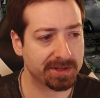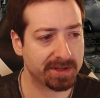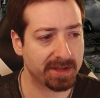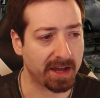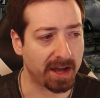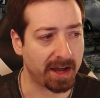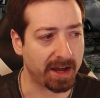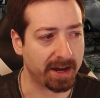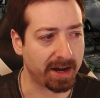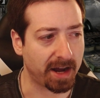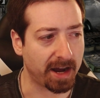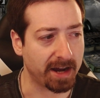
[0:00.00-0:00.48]

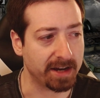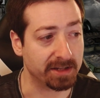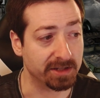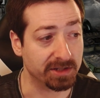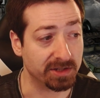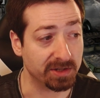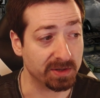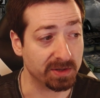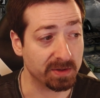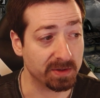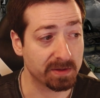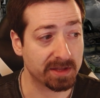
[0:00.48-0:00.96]
that I
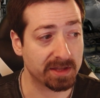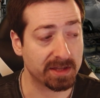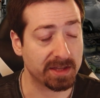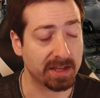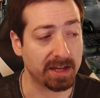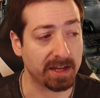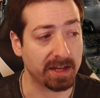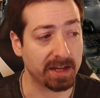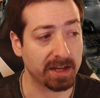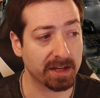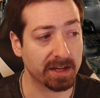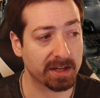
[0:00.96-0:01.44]
do
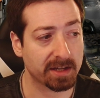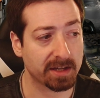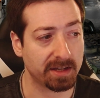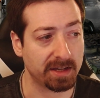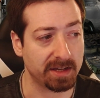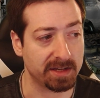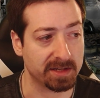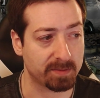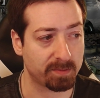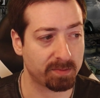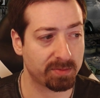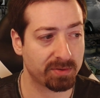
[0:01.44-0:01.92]
think
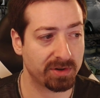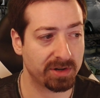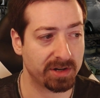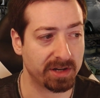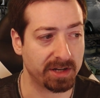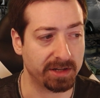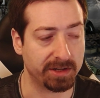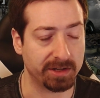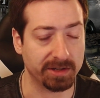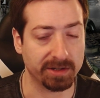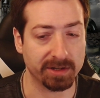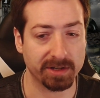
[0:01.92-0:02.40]
is
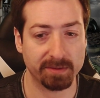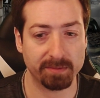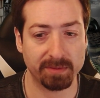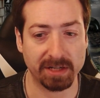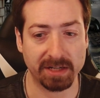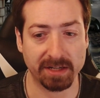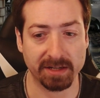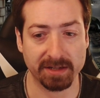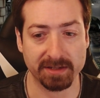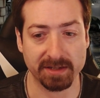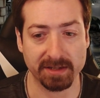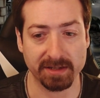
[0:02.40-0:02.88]
pretty good
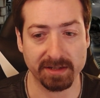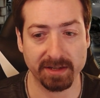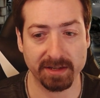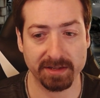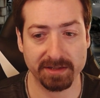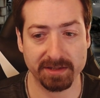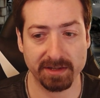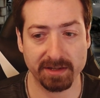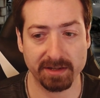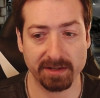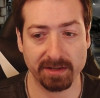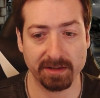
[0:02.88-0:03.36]
because it
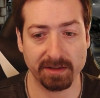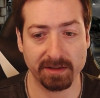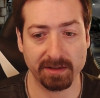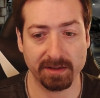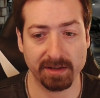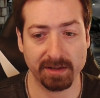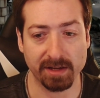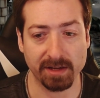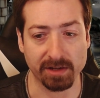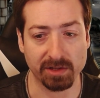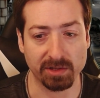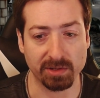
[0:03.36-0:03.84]
doesn't
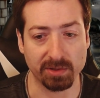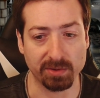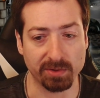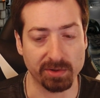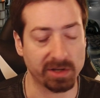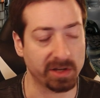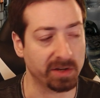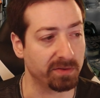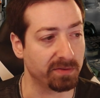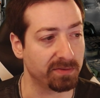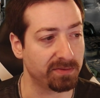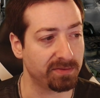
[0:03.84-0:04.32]
include
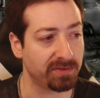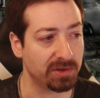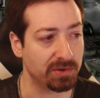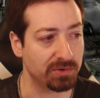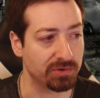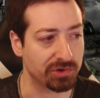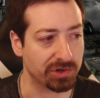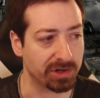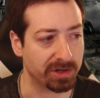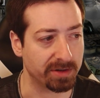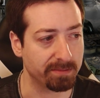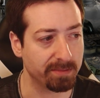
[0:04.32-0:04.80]

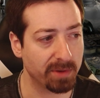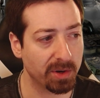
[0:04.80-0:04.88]
confusion.